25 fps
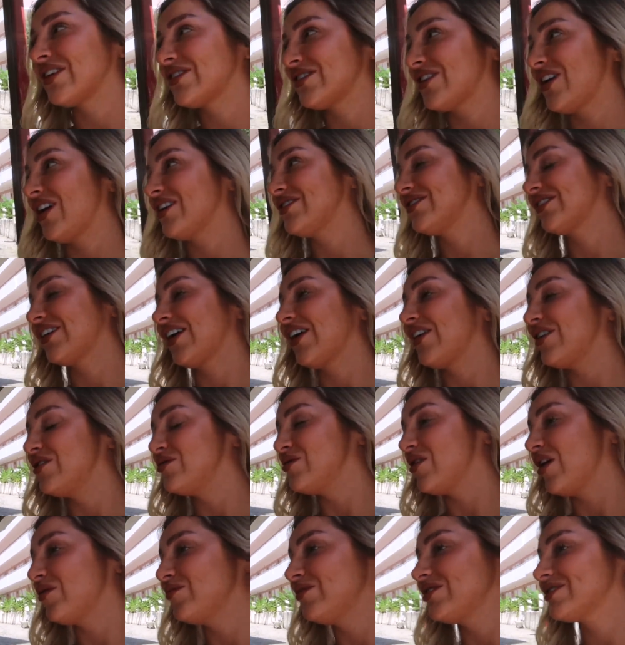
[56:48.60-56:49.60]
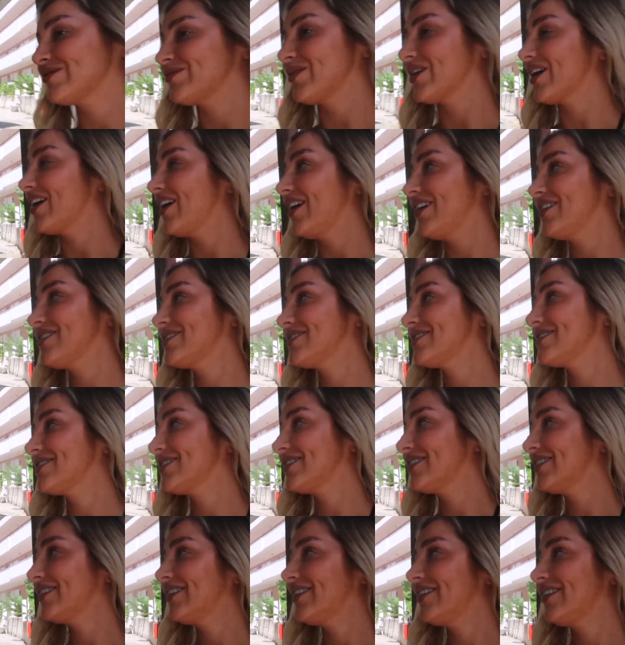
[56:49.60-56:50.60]
excited to get home now. I miss my
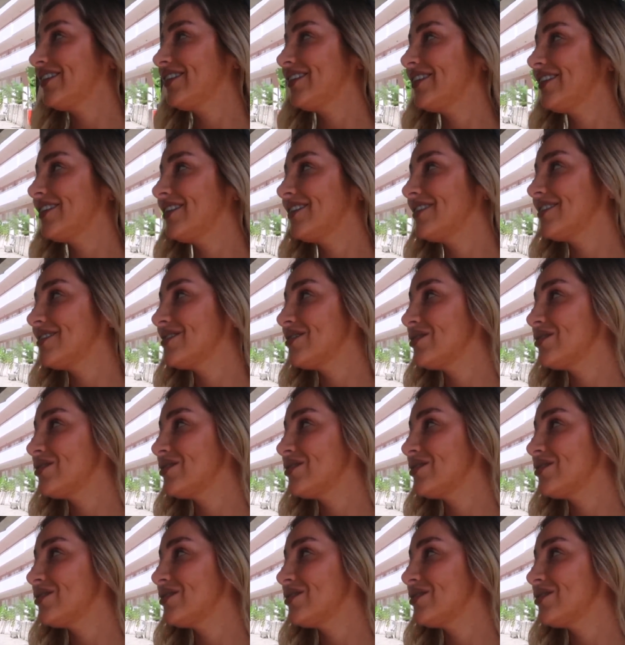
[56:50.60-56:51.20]
cats.